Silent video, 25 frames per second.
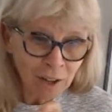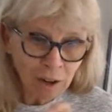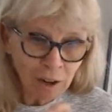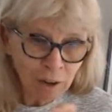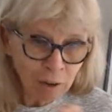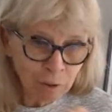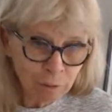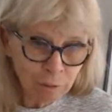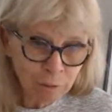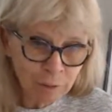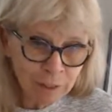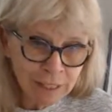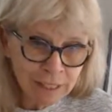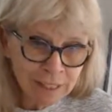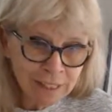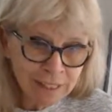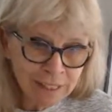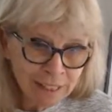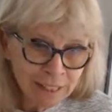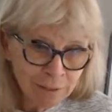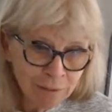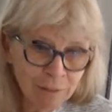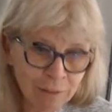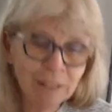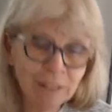a
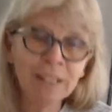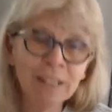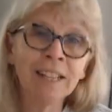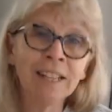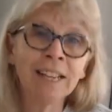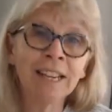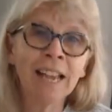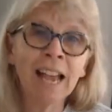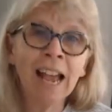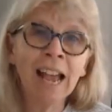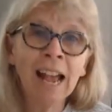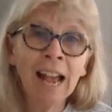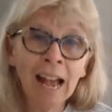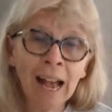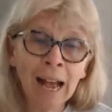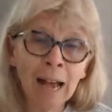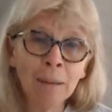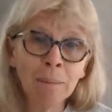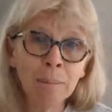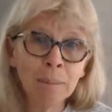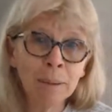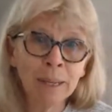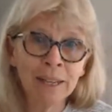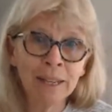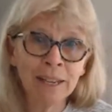really, really
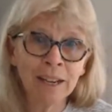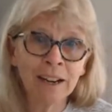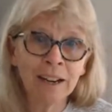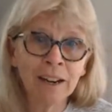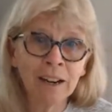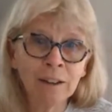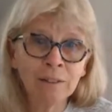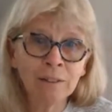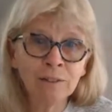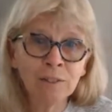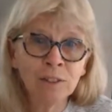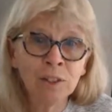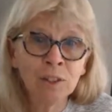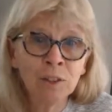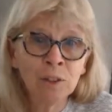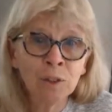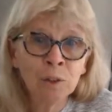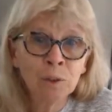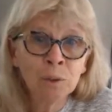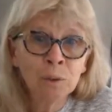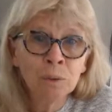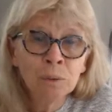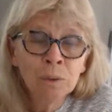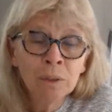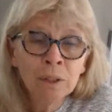happy
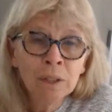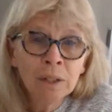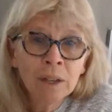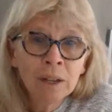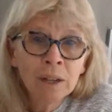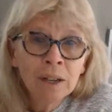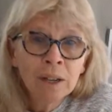afternoon.